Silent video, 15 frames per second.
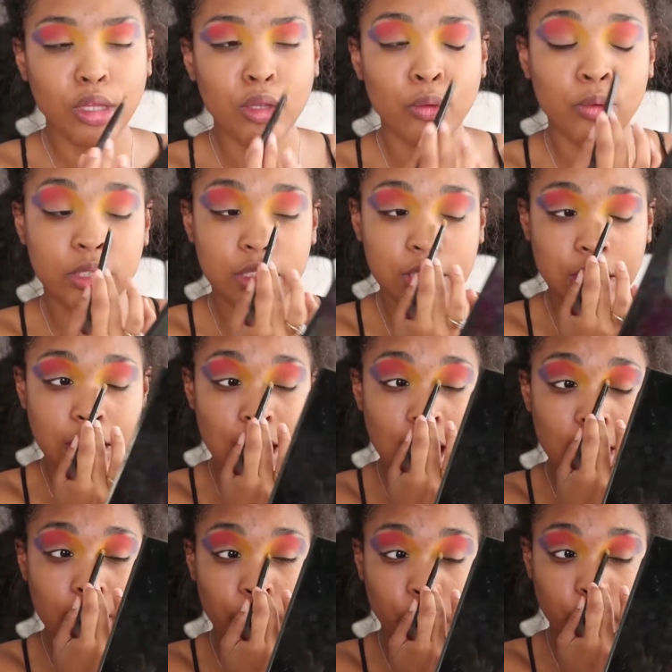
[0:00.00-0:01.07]
which is a
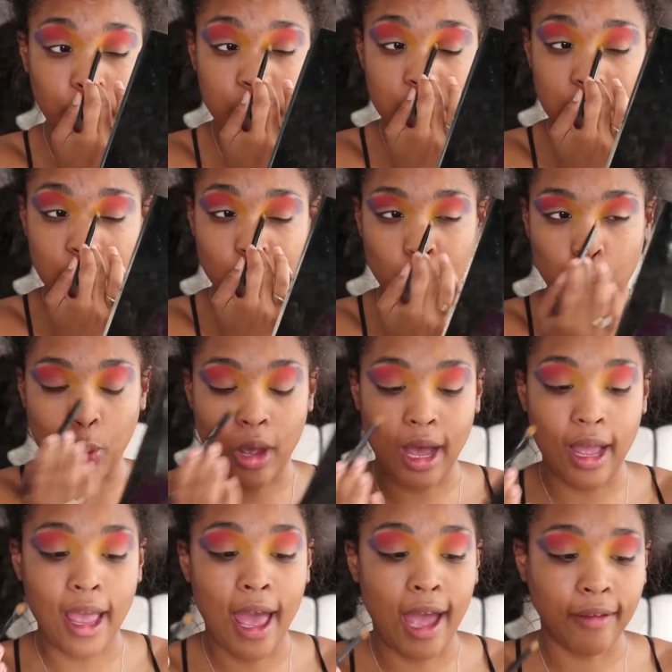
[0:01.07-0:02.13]
lot of reason why
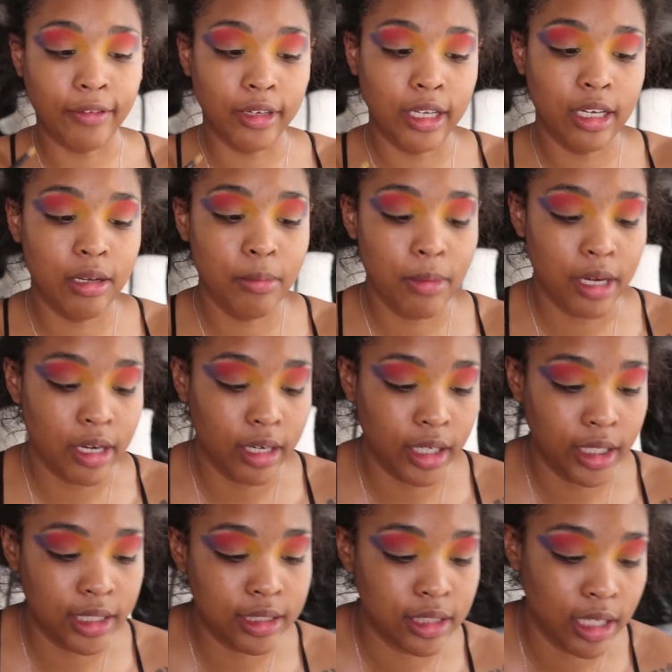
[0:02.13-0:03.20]
African
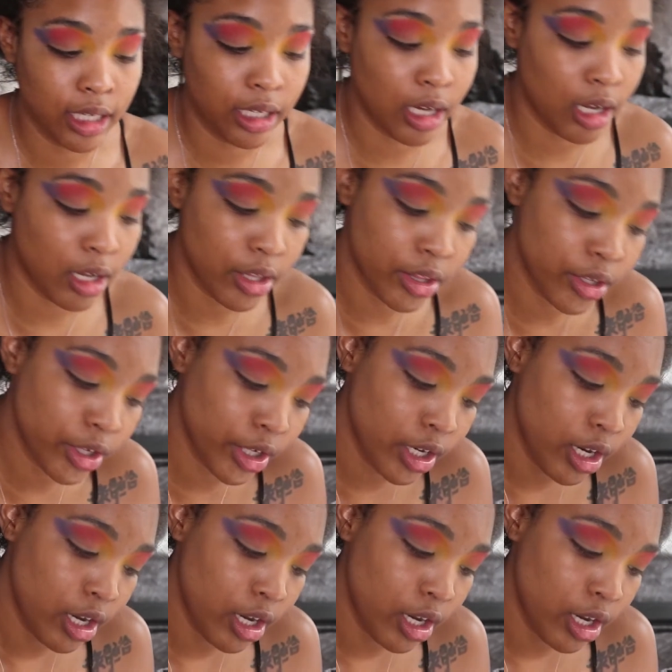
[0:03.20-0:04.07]
Americans and other